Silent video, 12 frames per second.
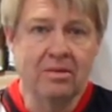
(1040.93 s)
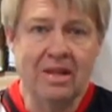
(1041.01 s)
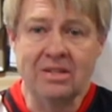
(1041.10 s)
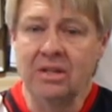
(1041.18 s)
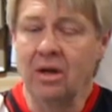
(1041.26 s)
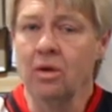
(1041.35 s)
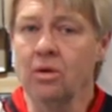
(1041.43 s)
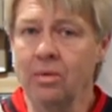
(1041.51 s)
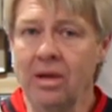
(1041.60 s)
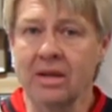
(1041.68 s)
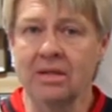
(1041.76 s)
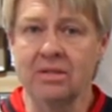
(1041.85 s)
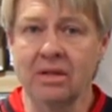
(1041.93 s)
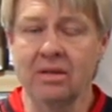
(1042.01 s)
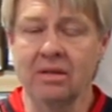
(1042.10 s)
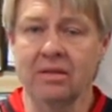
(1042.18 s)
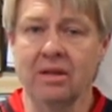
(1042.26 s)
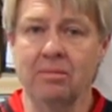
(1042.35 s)
that's the only way I can tell you
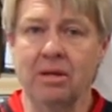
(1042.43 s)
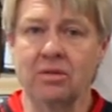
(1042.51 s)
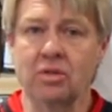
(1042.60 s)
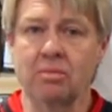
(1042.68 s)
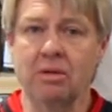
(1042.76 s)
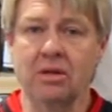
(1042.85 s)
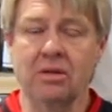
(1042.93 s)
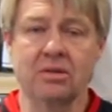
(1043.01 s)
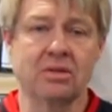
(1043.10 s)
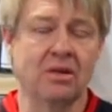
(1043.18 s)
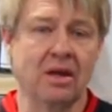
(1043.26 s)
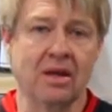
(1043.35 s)
anything about your speakers.